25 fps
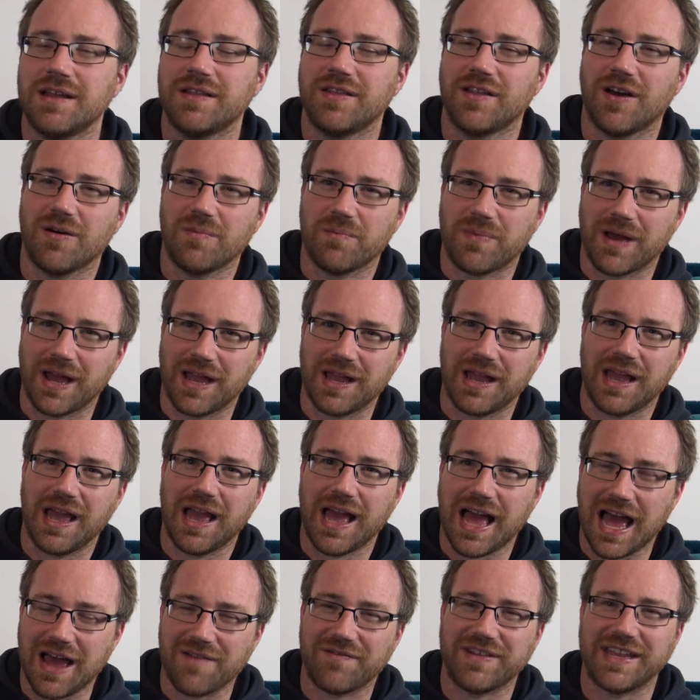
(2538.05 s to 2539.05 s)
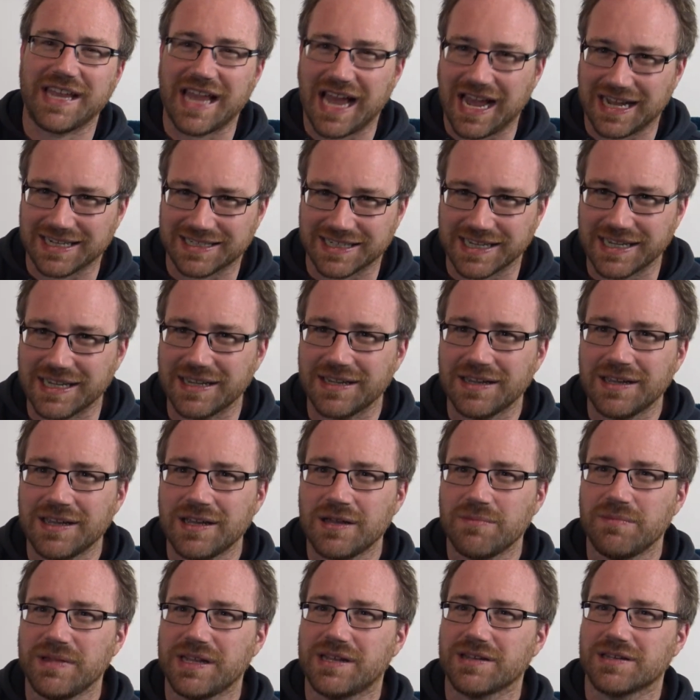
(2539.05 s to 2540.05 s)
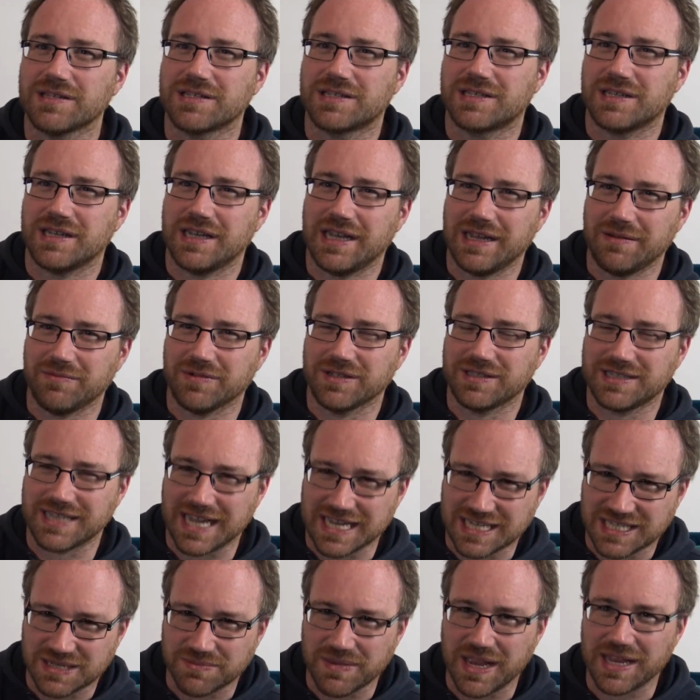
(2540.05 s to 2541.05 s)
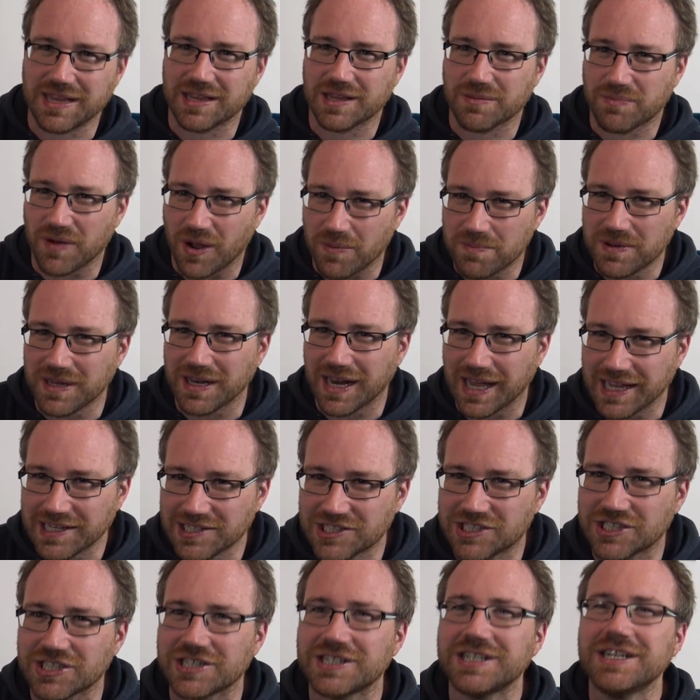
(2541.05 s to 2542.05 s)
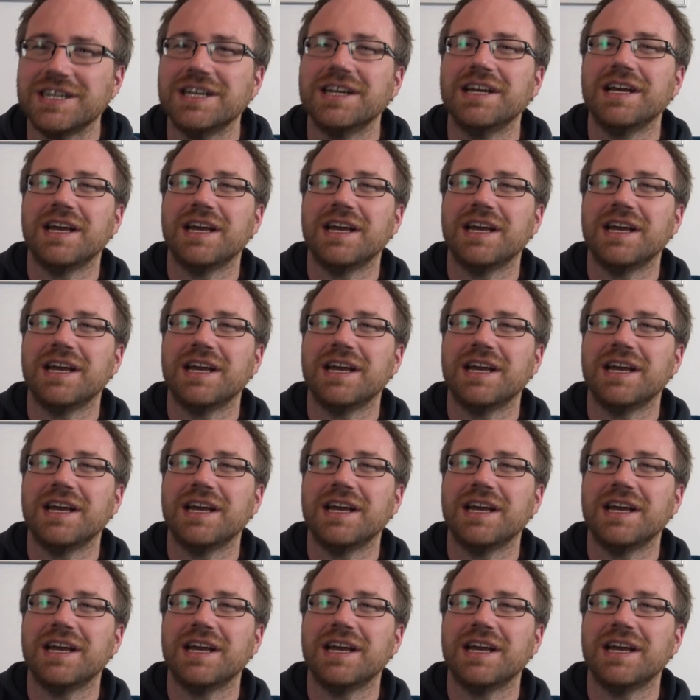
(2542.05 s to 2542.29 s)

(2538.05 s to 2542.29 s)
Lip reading: not by having had it, because it would decimate the population.